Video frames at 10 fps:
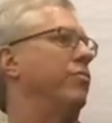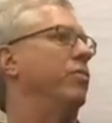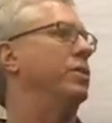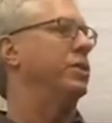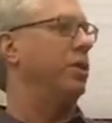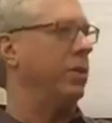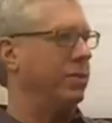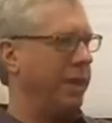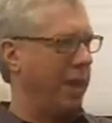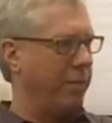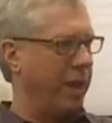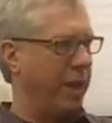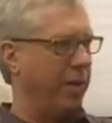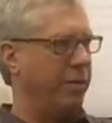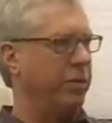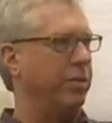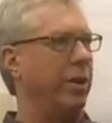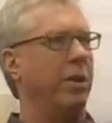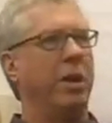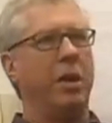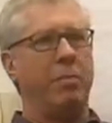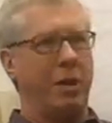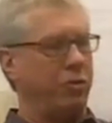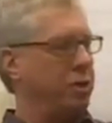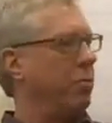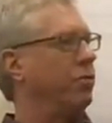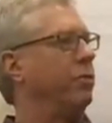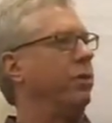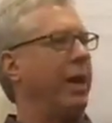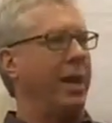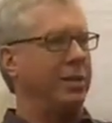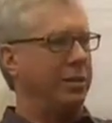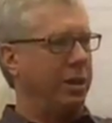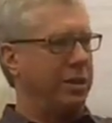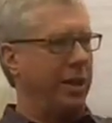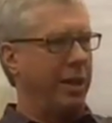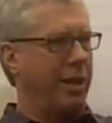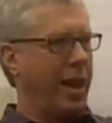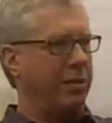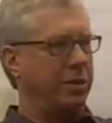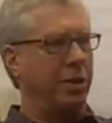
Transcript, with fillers: are, for instance, are using MKL to do their matrix multiplies and things like that.